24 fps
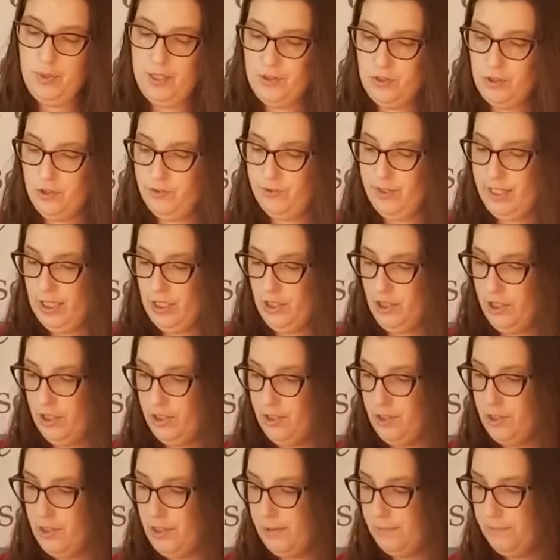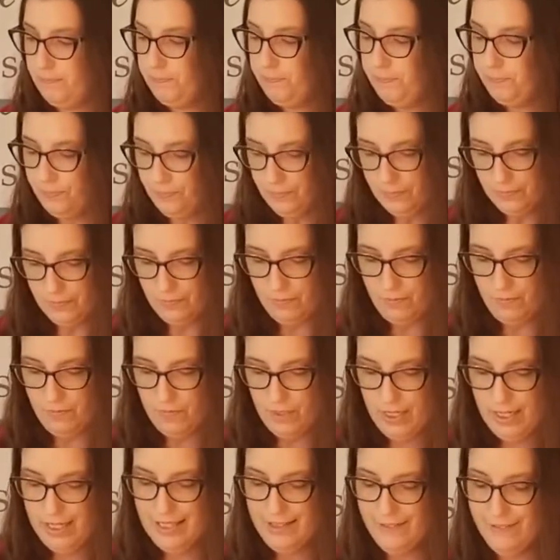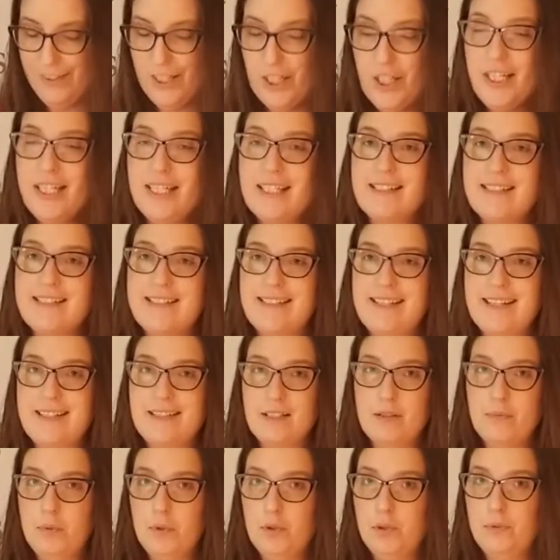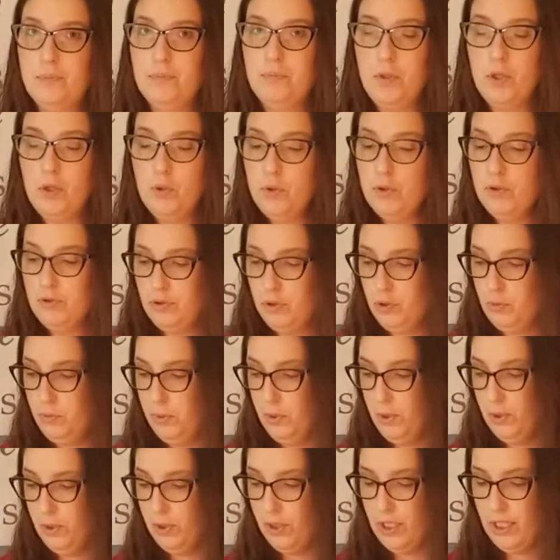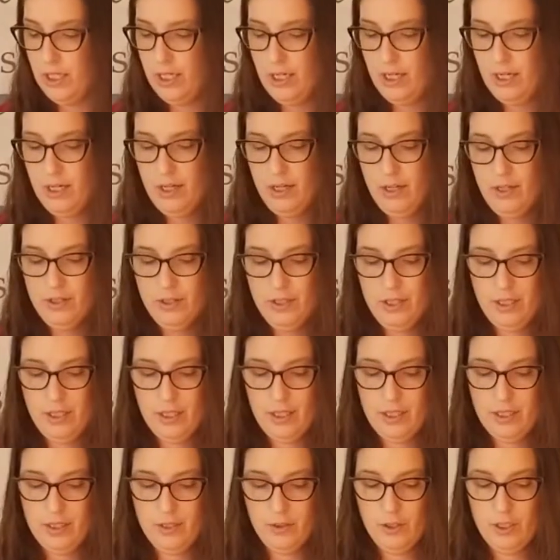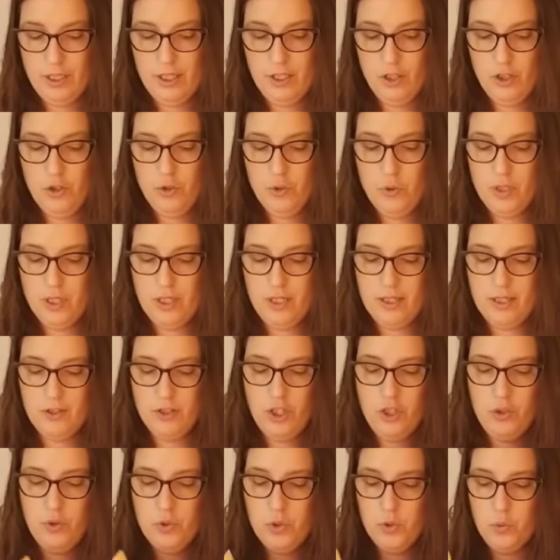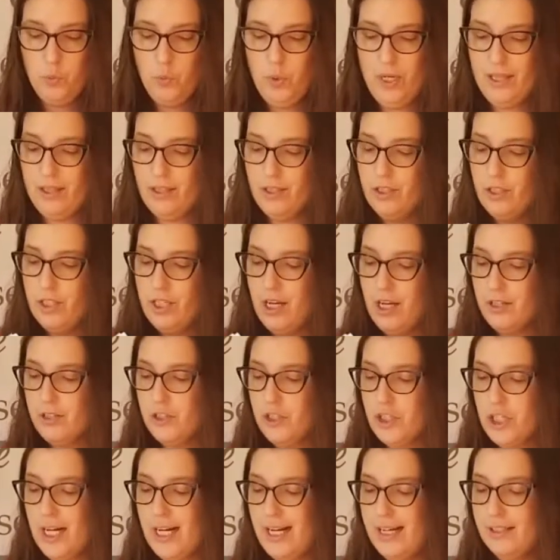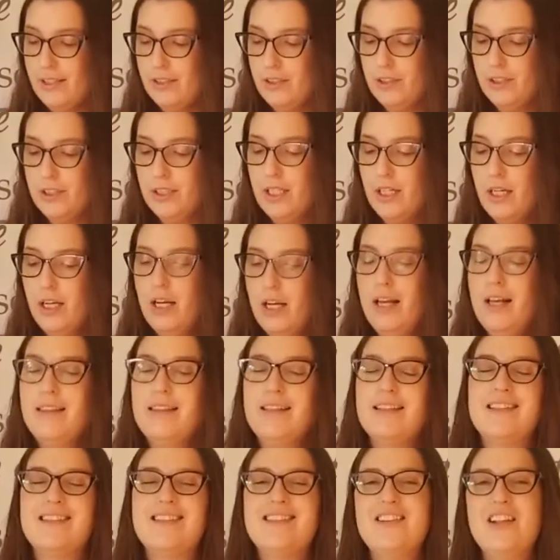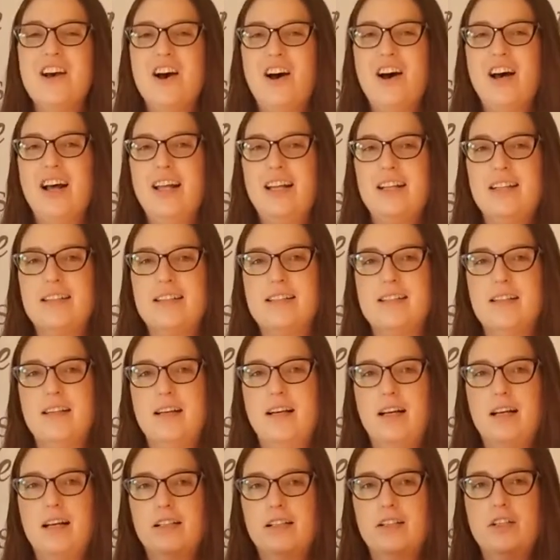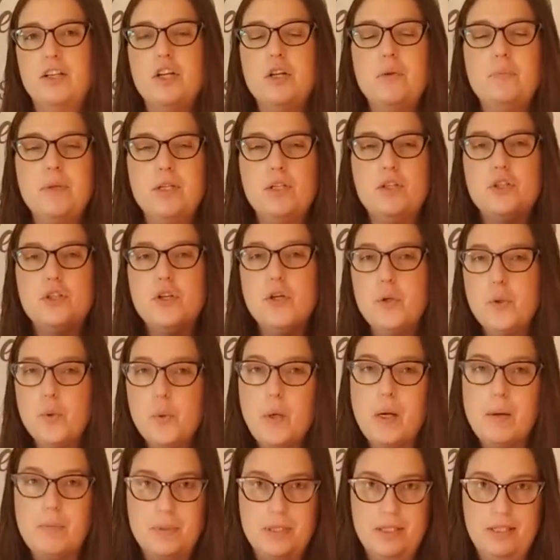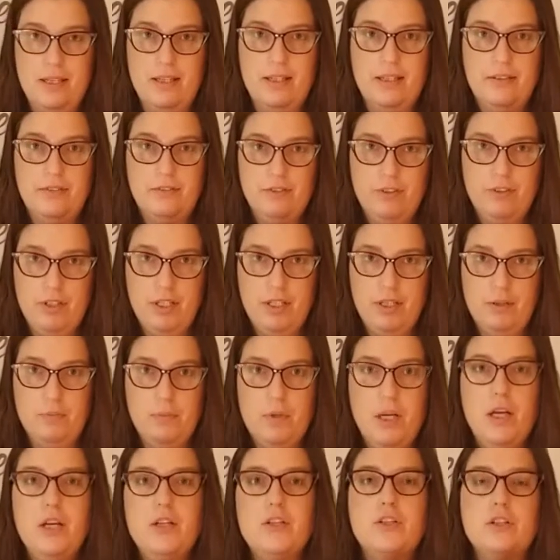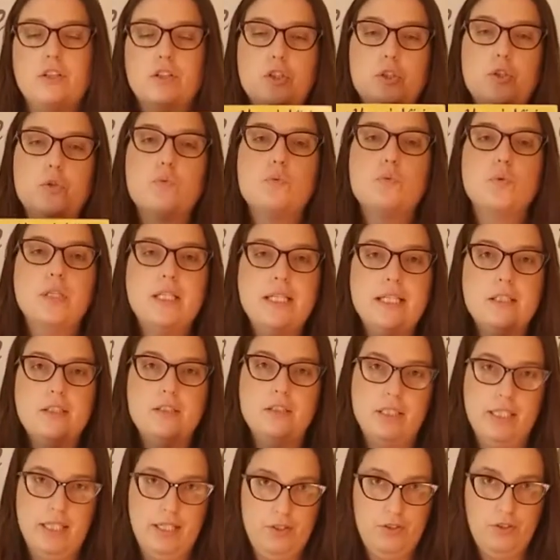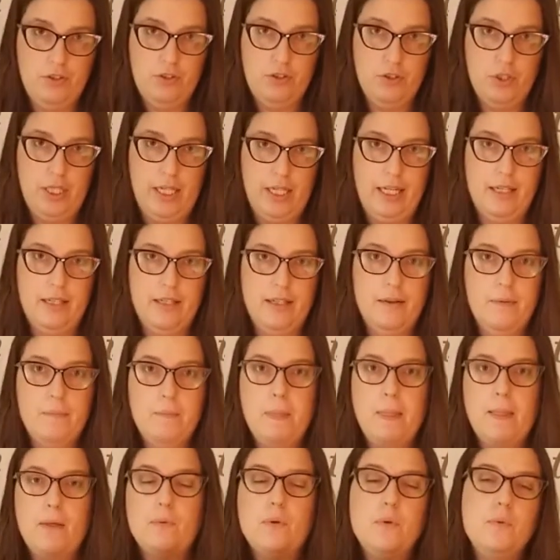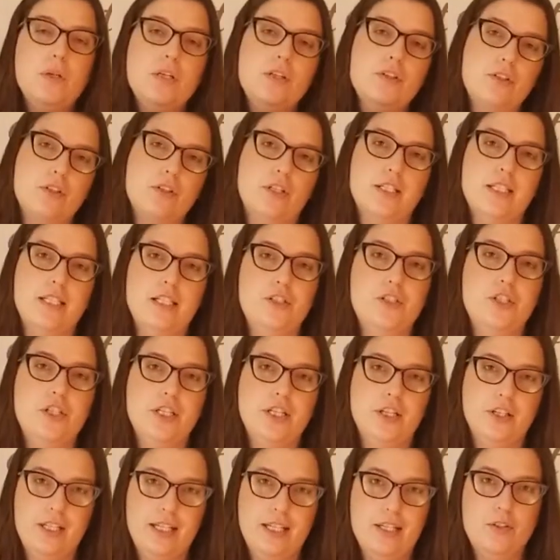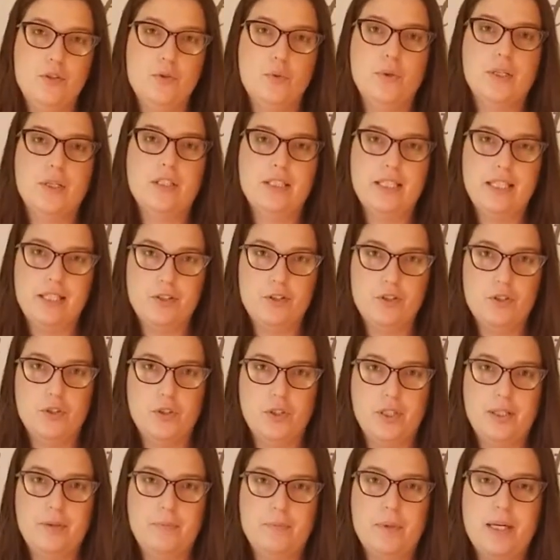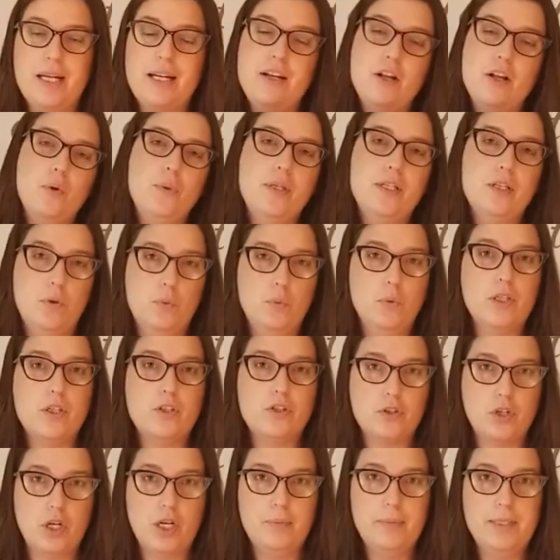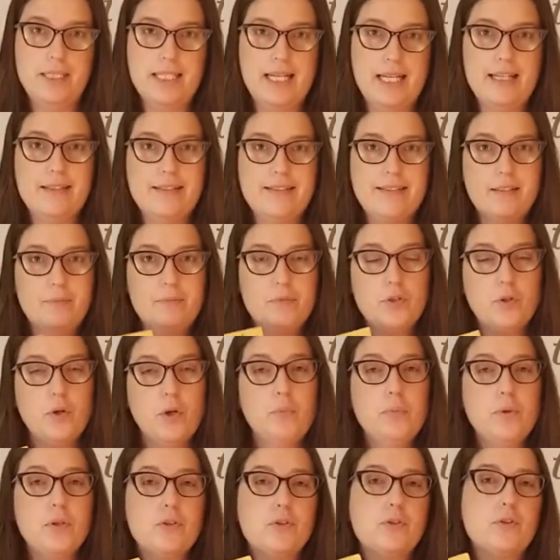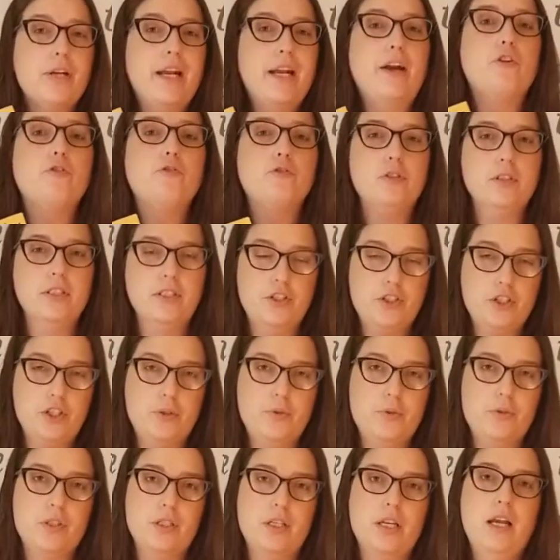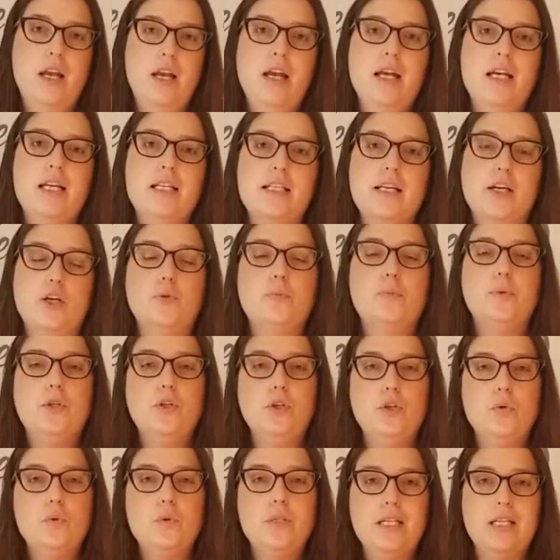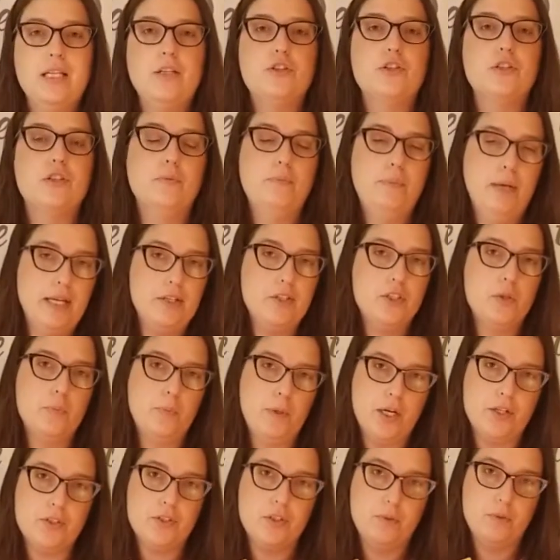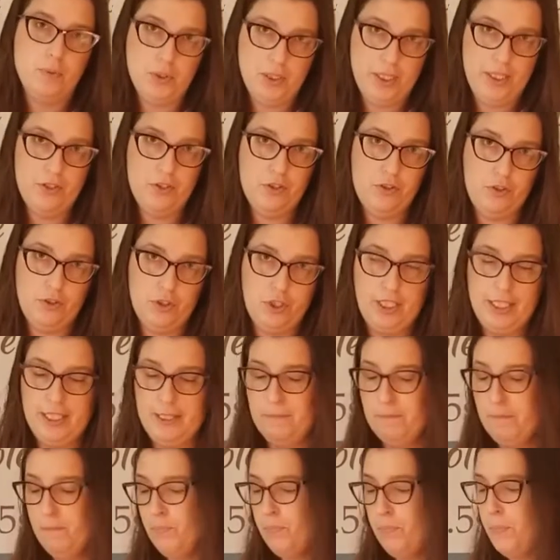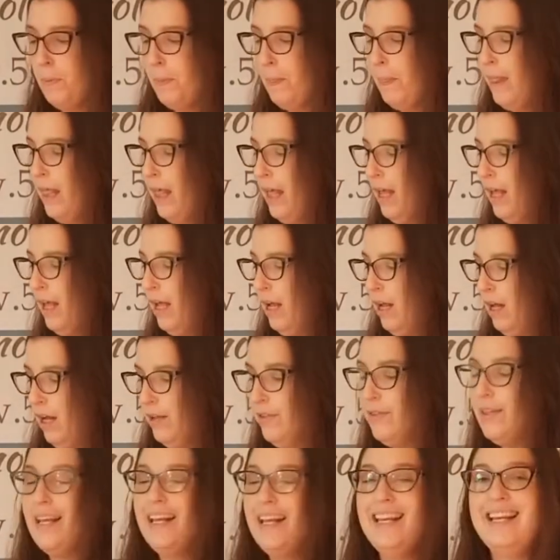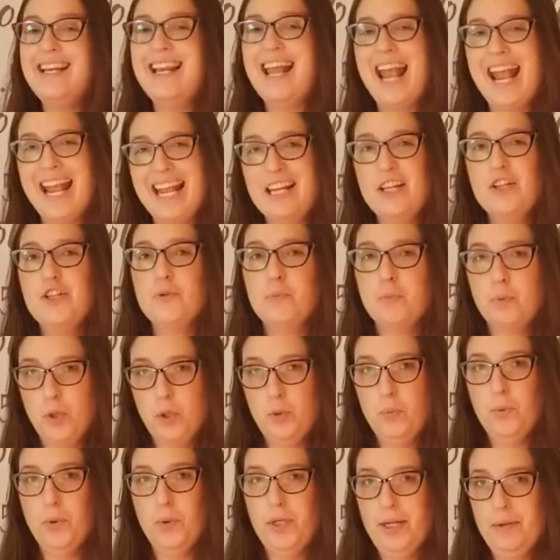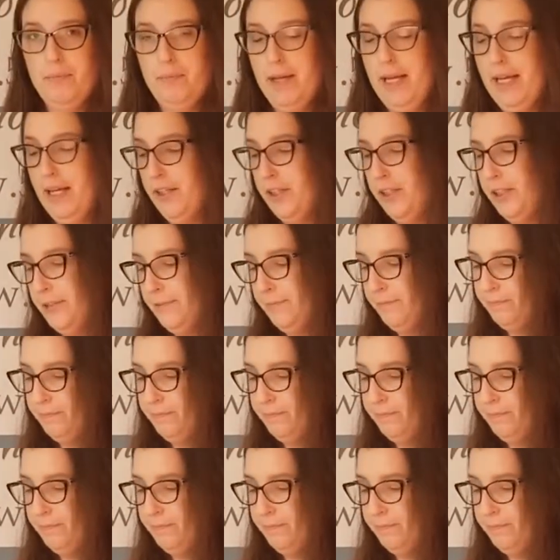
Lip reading: reservations. It's a very accessible and beautiful book that you can use with a young child that's not going to be too upsetting for them to learn real history. We want to start teaching our kids real history, but I know we don't want to traumatize them. So our books are carefully chosen to help you teach the best possible history in an age-appropriate manner.